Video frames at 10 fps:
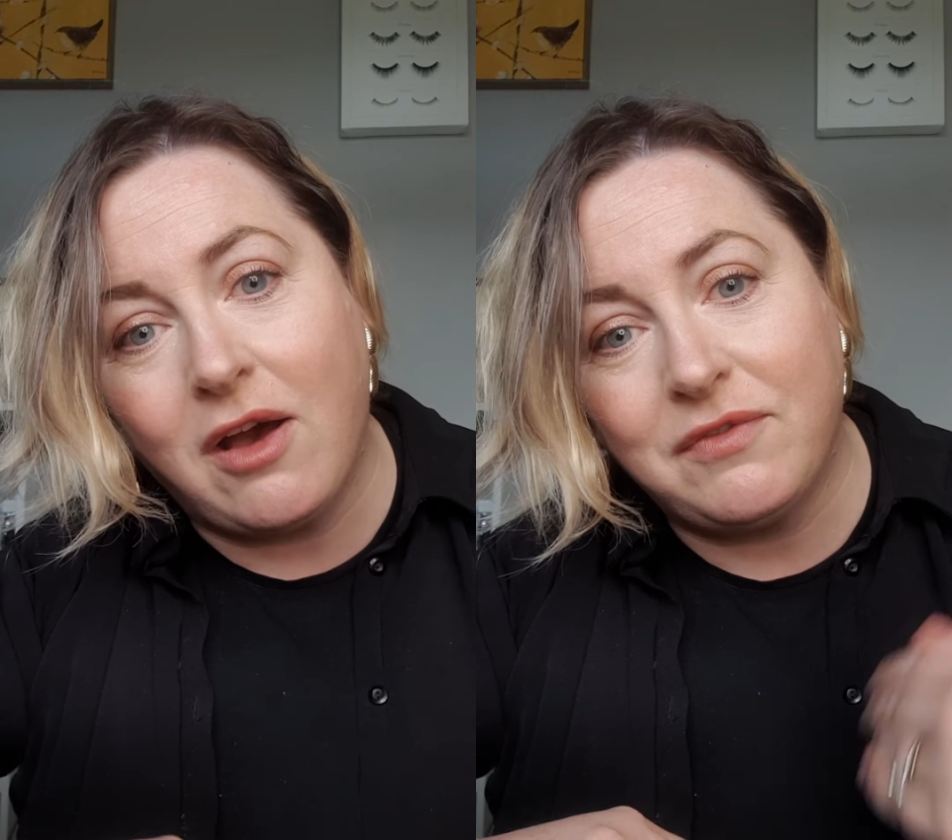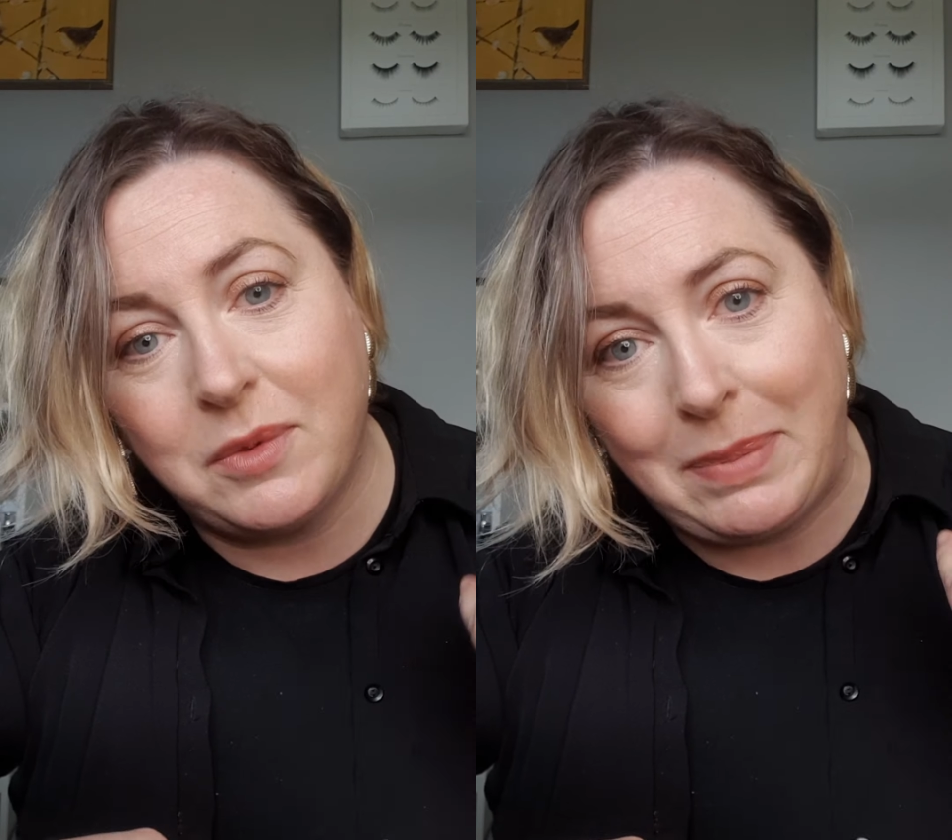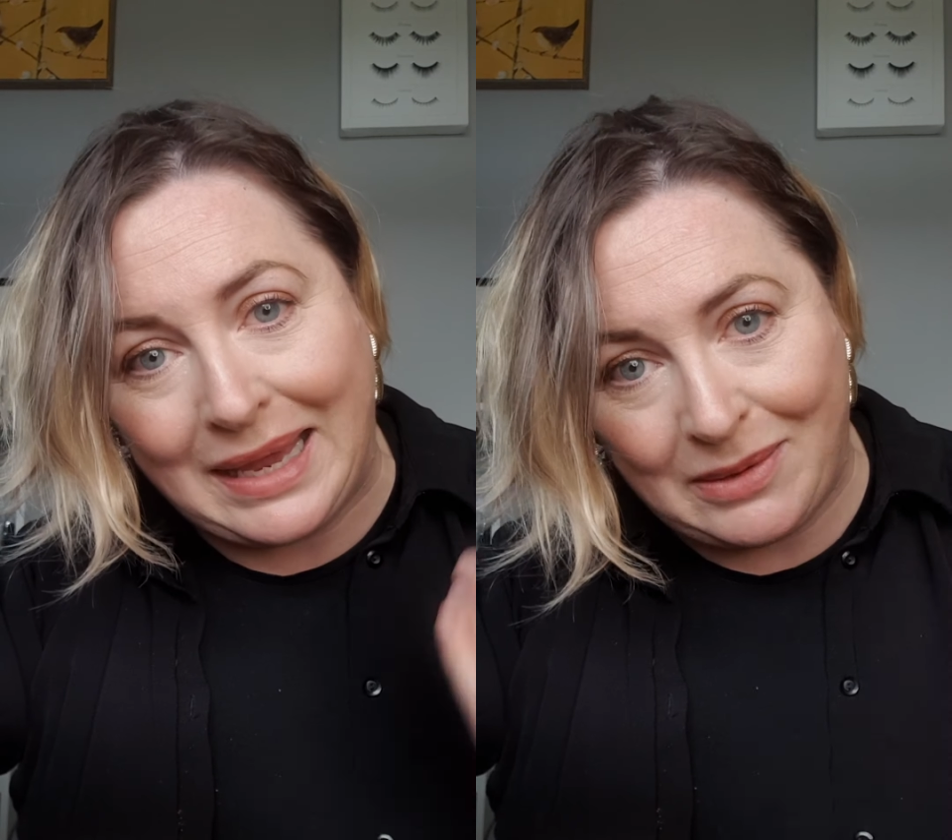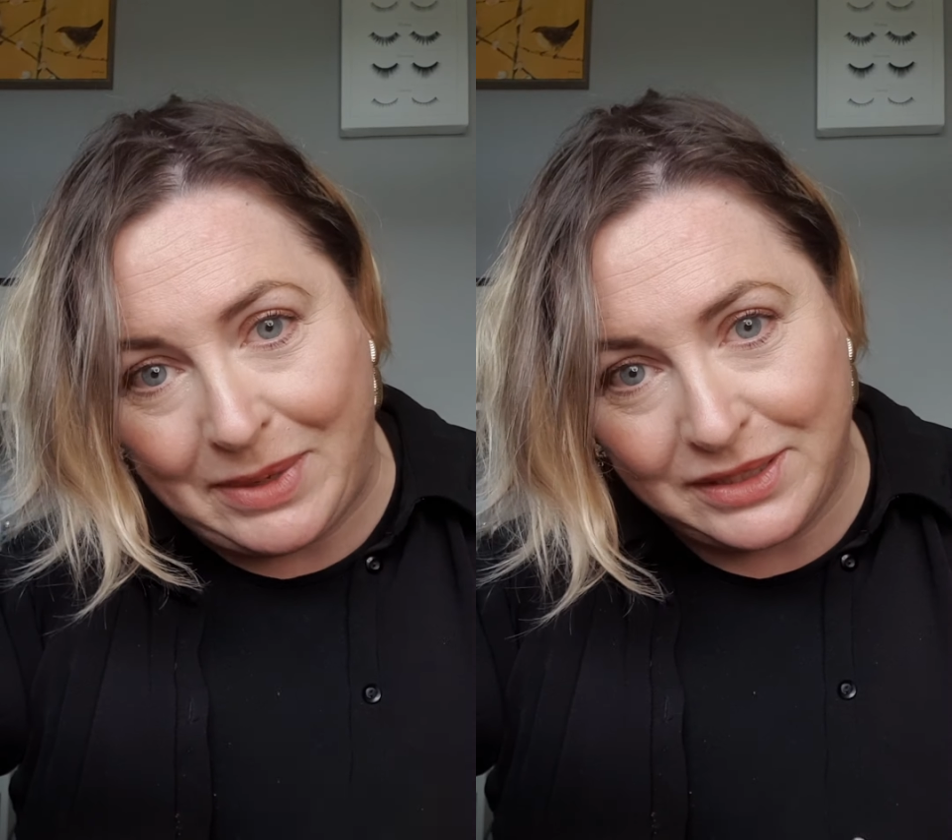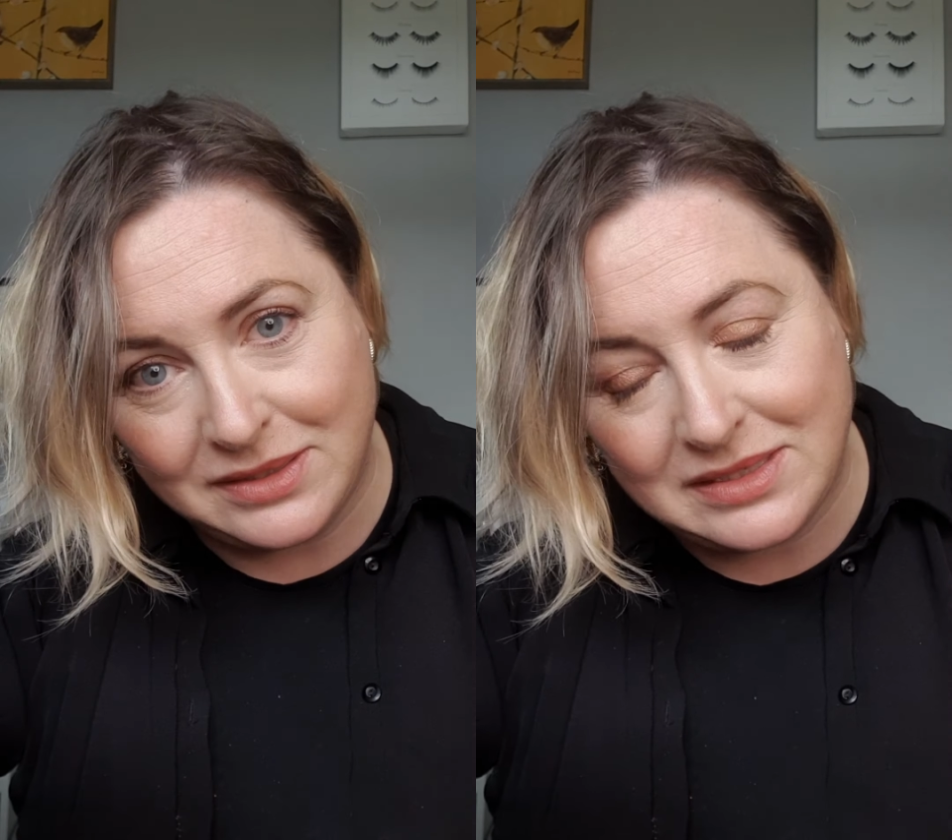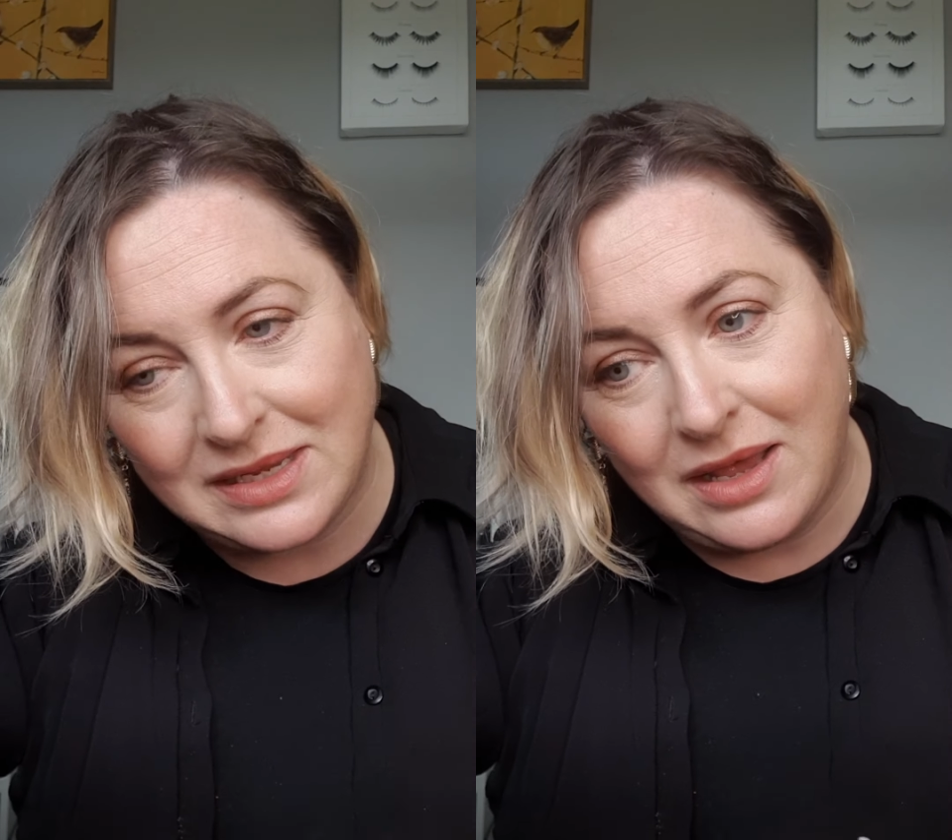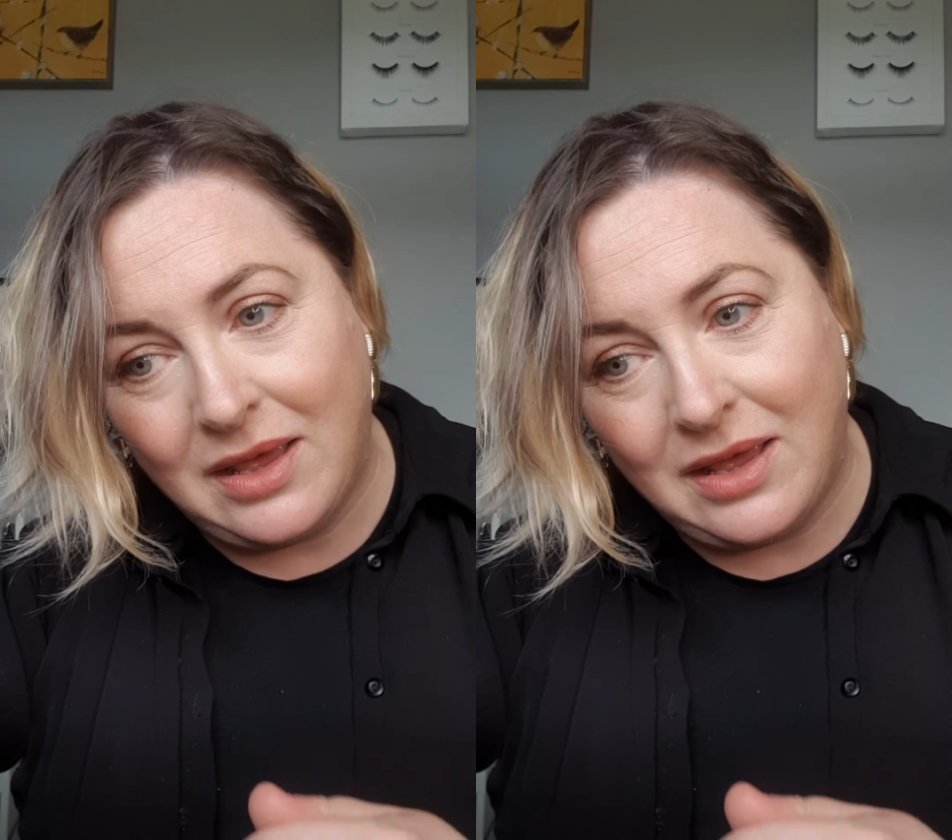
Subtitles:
of the pigments